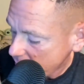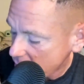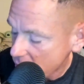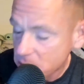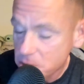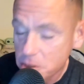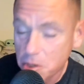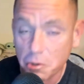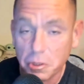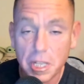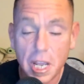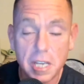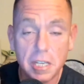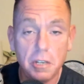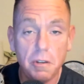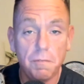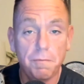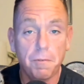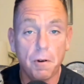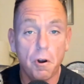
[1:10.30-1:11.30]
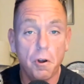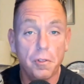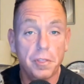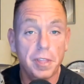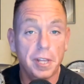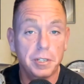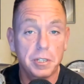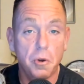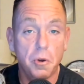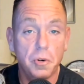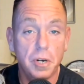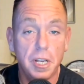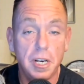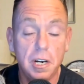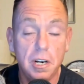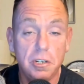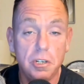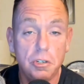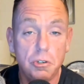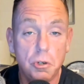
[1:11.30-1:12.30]
So thank you for all that
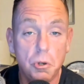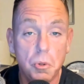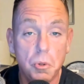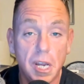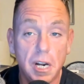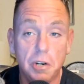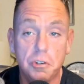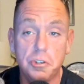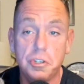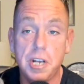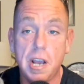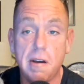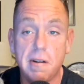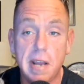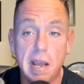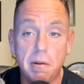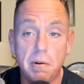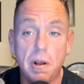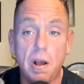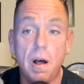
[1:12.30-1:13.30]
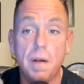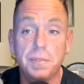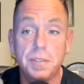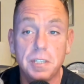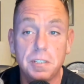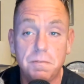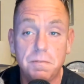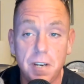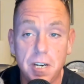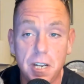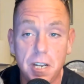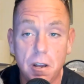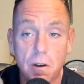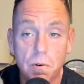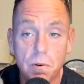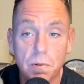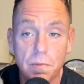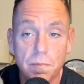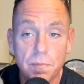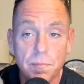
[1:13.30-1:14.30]
donated. You do get a shout out on this
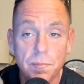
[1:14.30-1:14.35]
video.